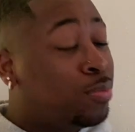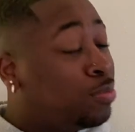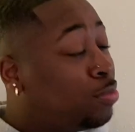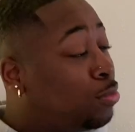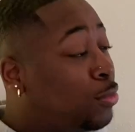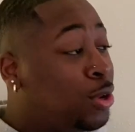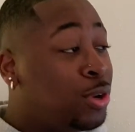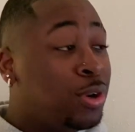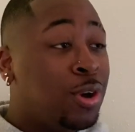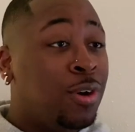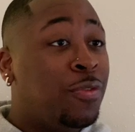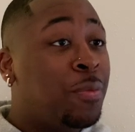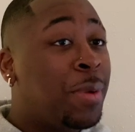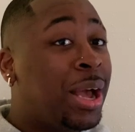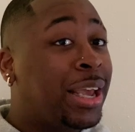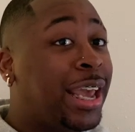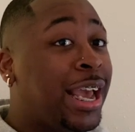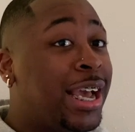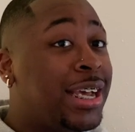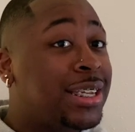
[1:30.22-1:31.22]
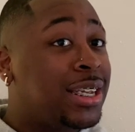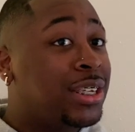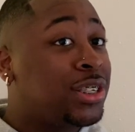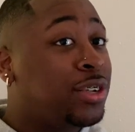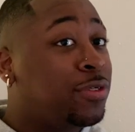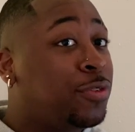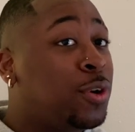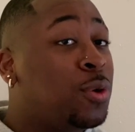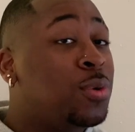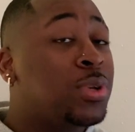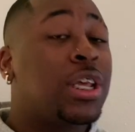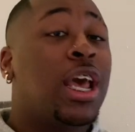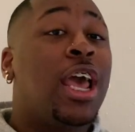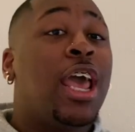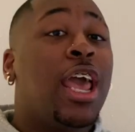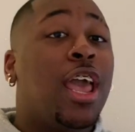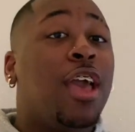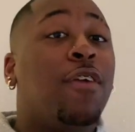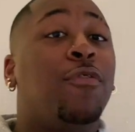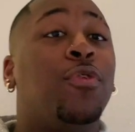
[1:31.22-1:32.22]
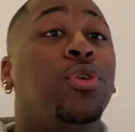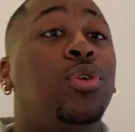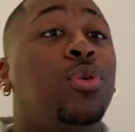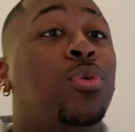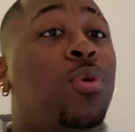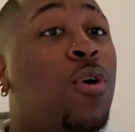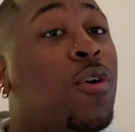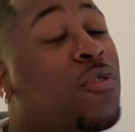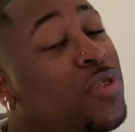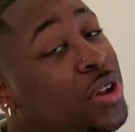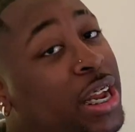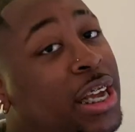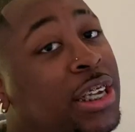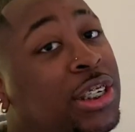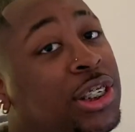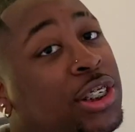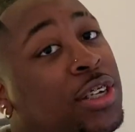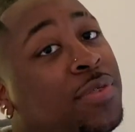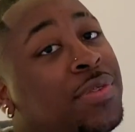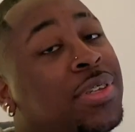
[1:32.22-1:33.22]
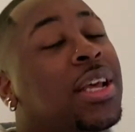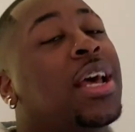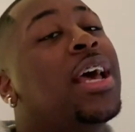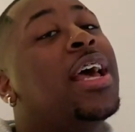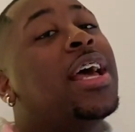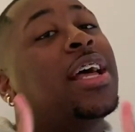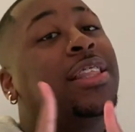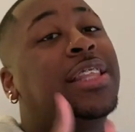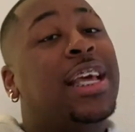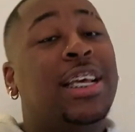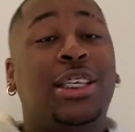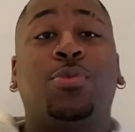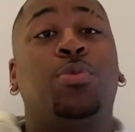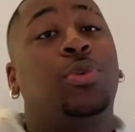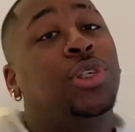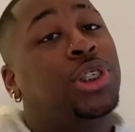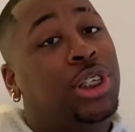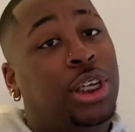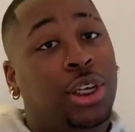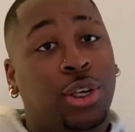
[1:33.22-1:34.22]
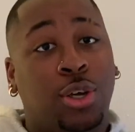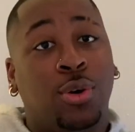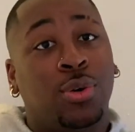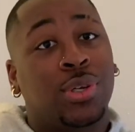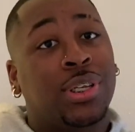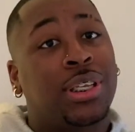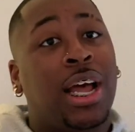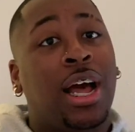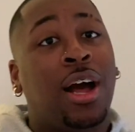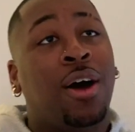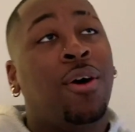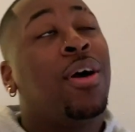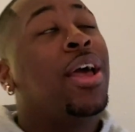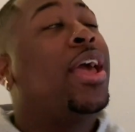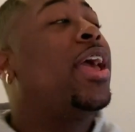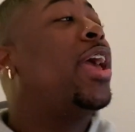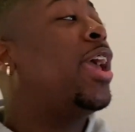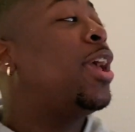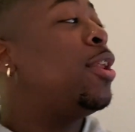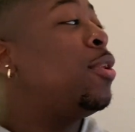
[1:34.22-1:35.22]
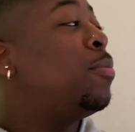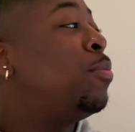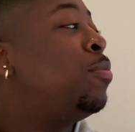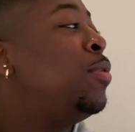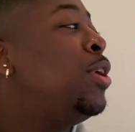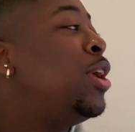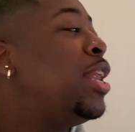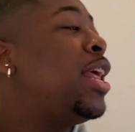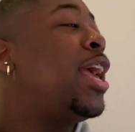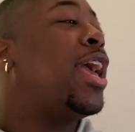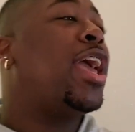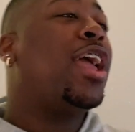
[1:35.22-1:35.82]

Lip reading: you know, for my gas station folks, if you do overnight shifts, that's when shit goes down. And nearly